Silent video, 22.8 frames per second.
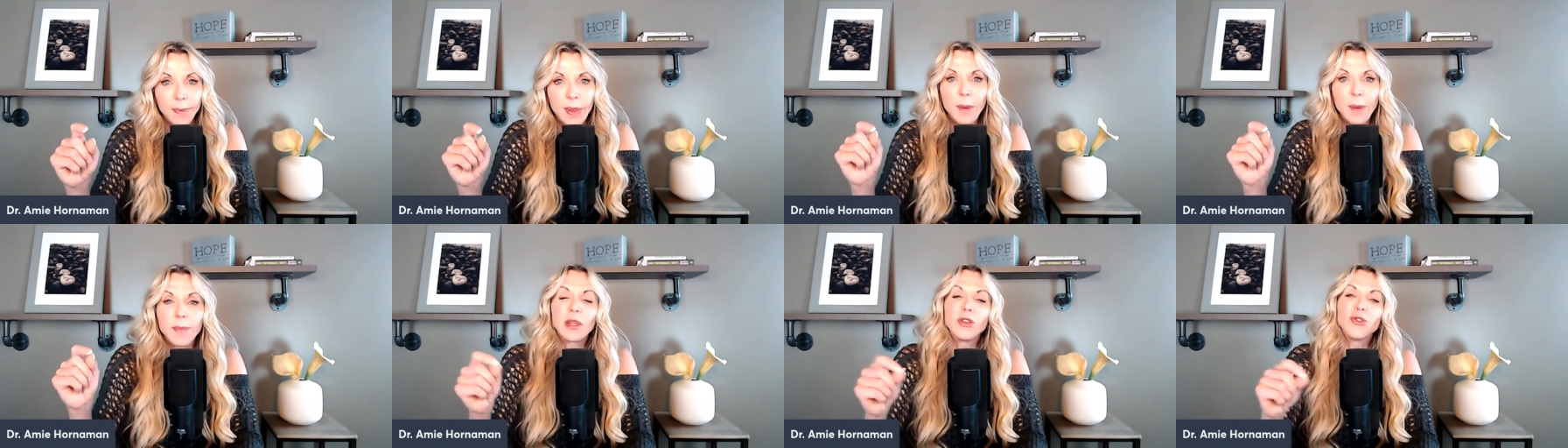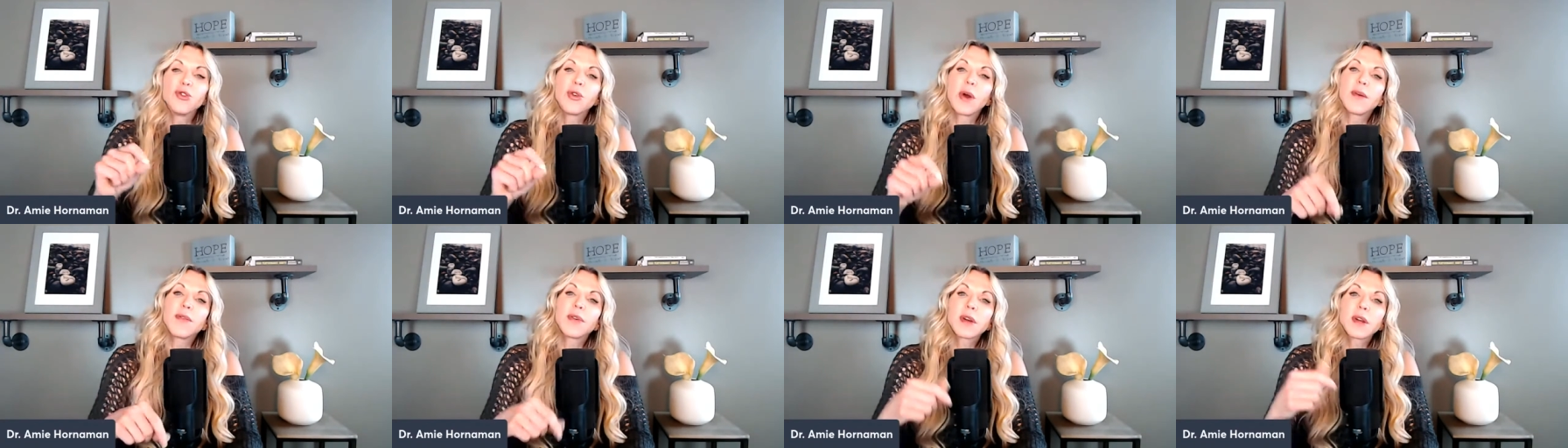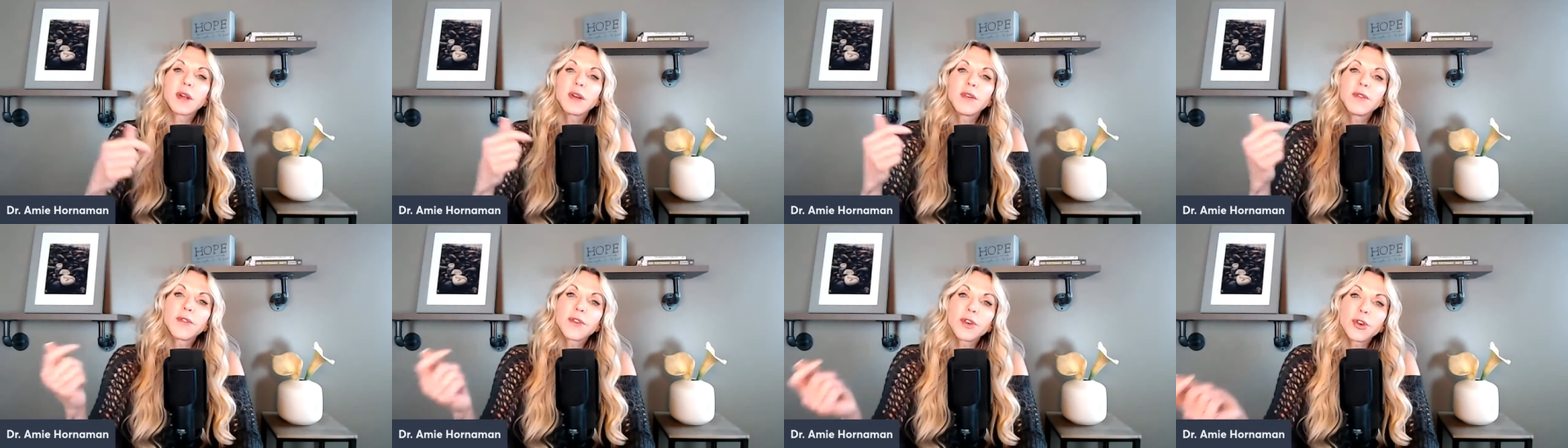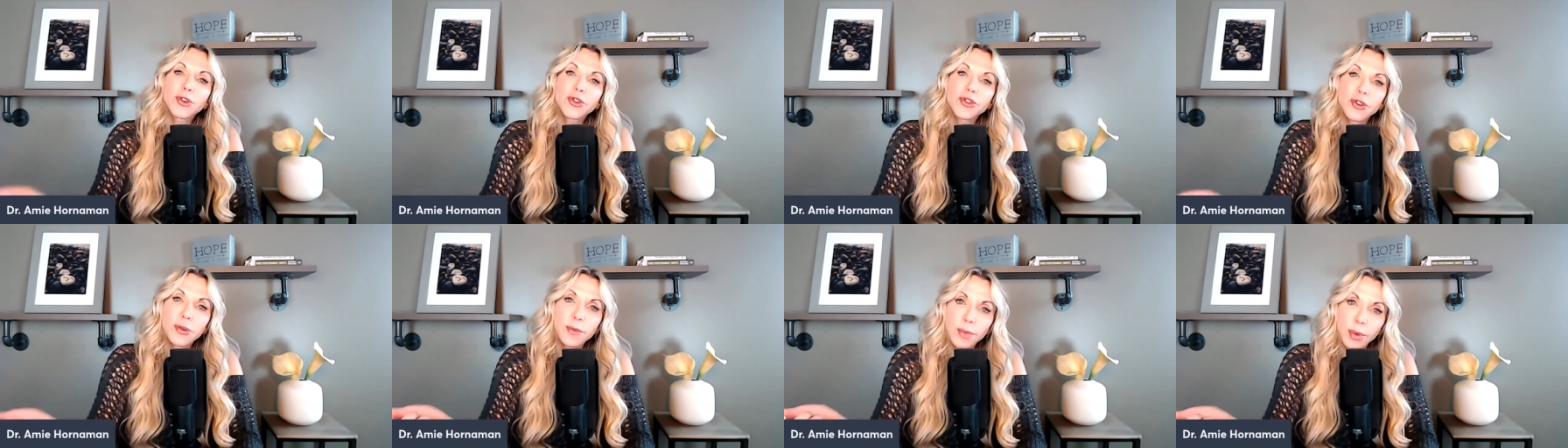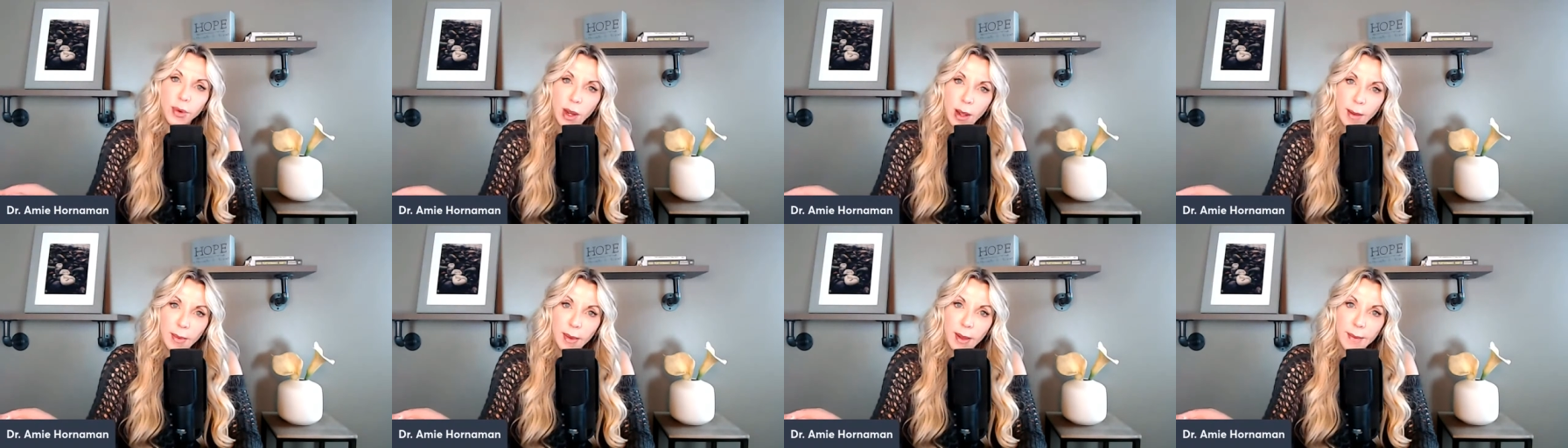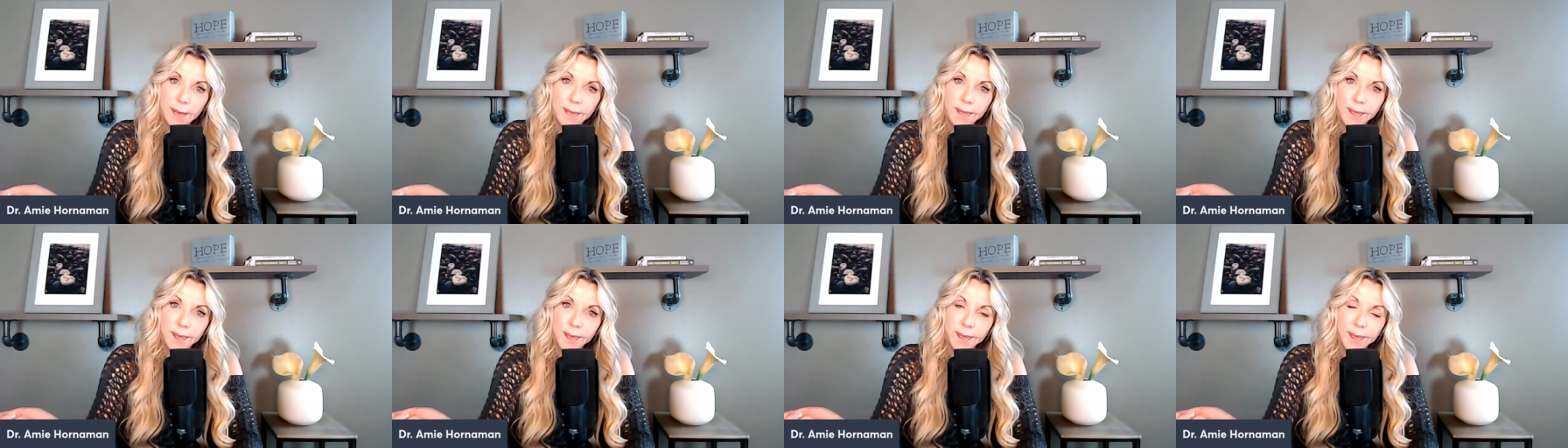that means you have a conversion
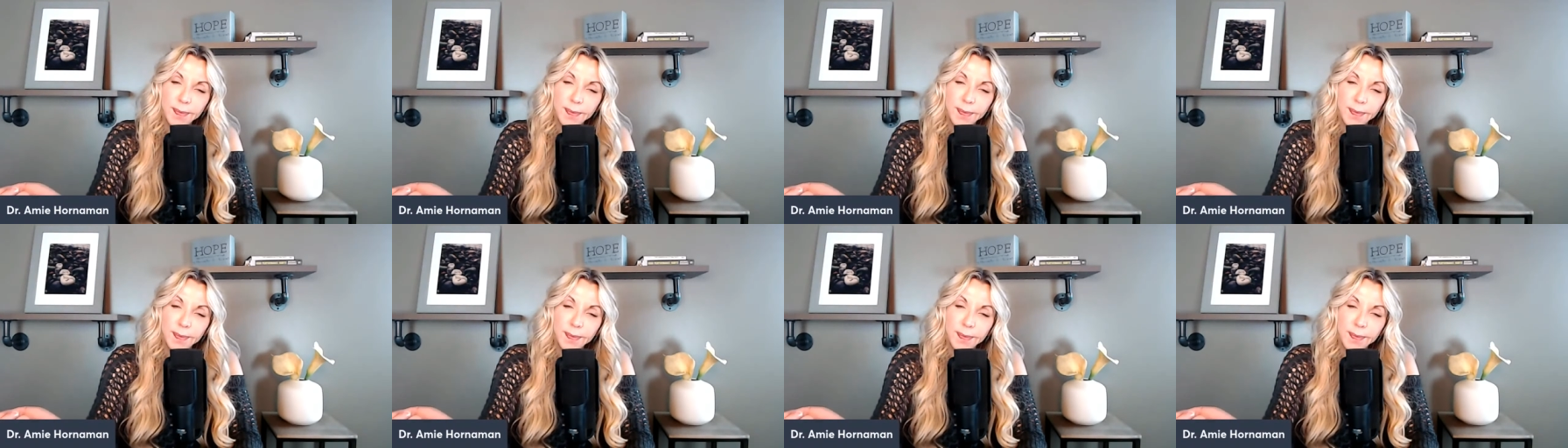problem.